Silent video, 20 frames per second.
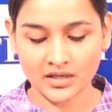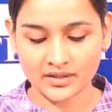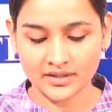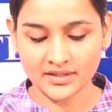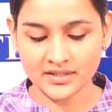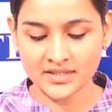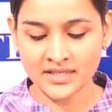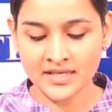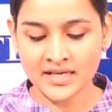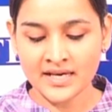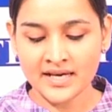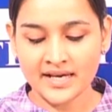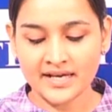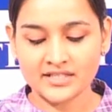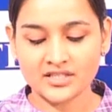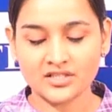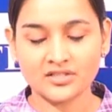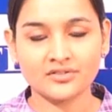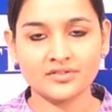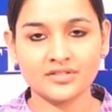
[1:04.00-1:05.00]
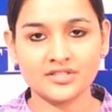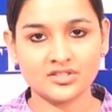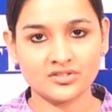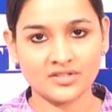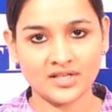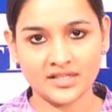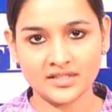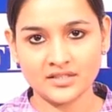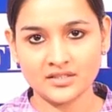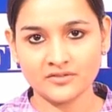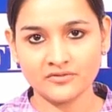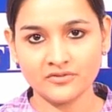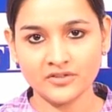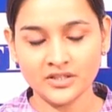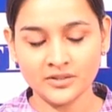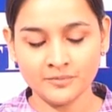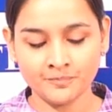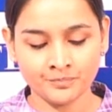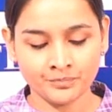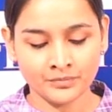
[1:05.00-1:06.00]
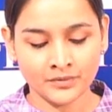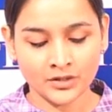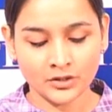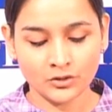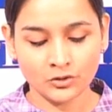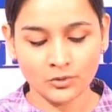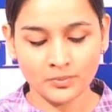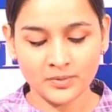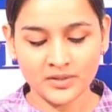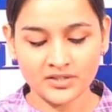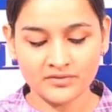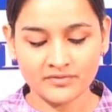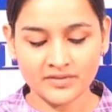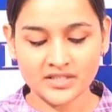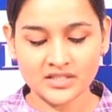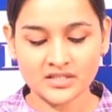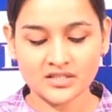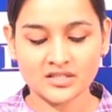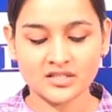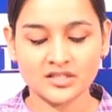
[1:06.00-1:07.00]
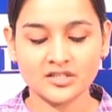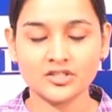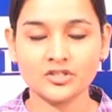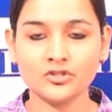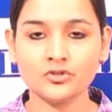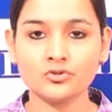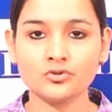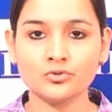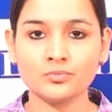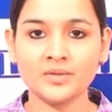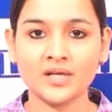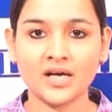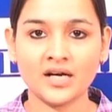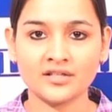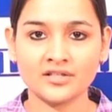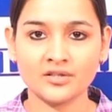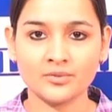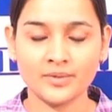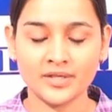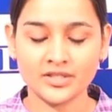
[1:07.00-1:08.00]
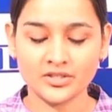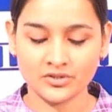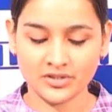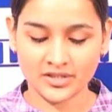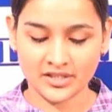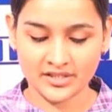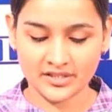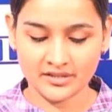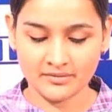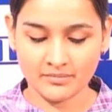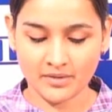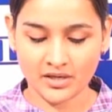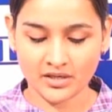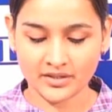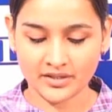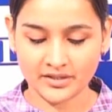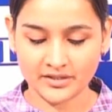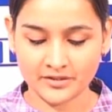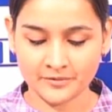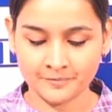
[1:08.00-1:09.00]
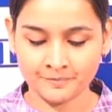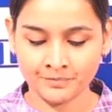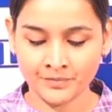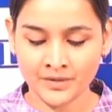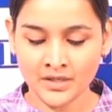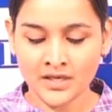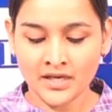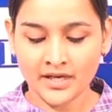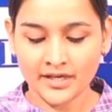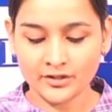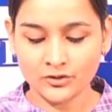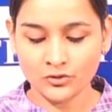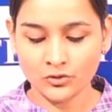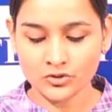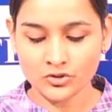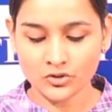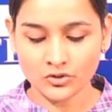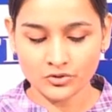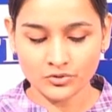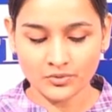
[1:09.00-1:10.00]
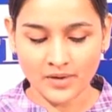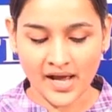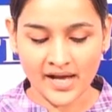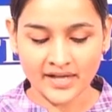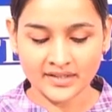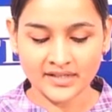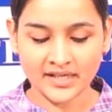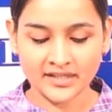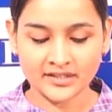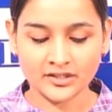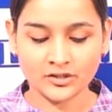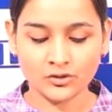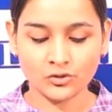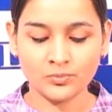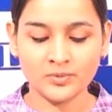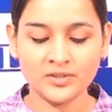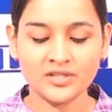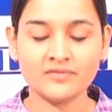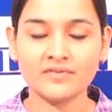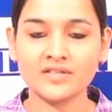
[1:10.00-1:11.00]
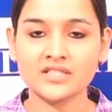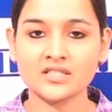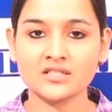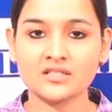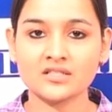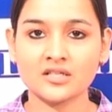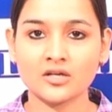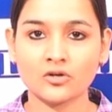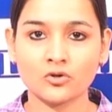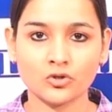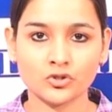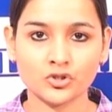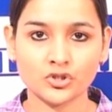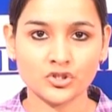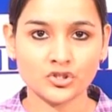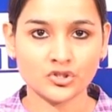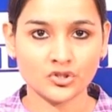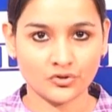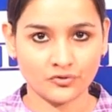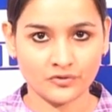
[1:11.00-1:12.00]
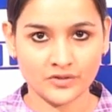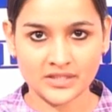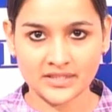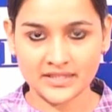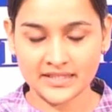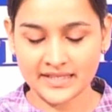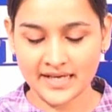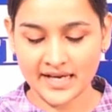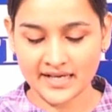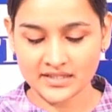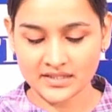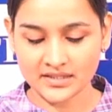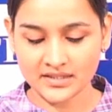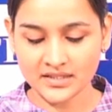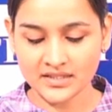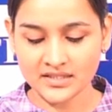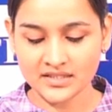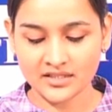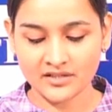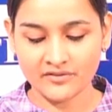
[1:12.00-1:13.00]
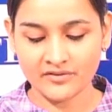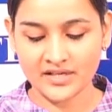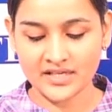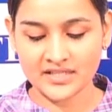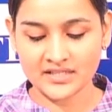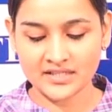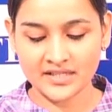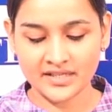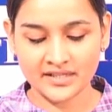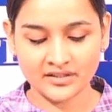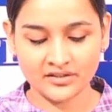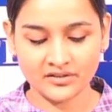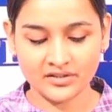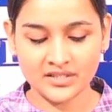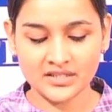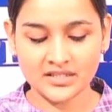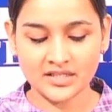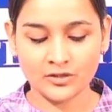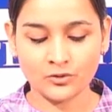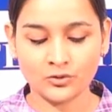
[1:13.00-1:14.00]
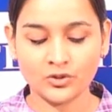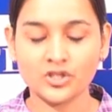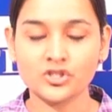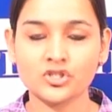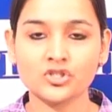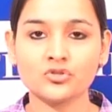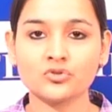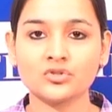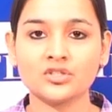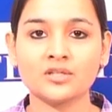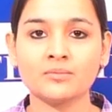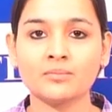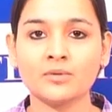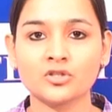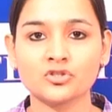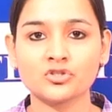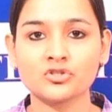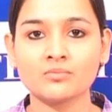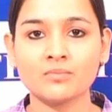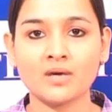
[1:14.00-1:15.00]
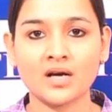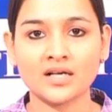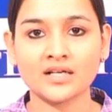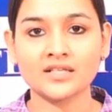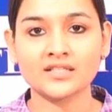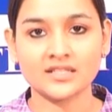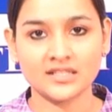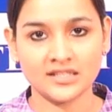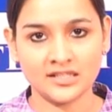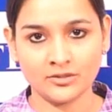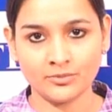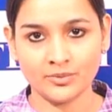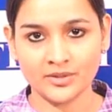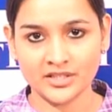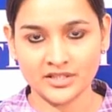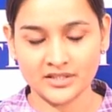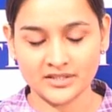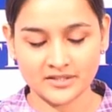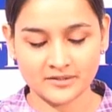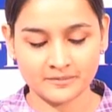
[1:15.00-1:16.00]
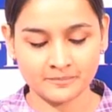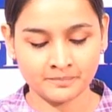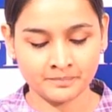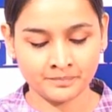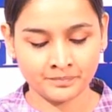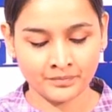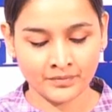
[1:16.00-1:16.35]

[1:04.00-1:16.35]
markets has increased relatively, global investors continue to be underweight on Indian market. It goes on to add that the global investors are cautious on risky assets, even as they increase allocation to the emerging market equities.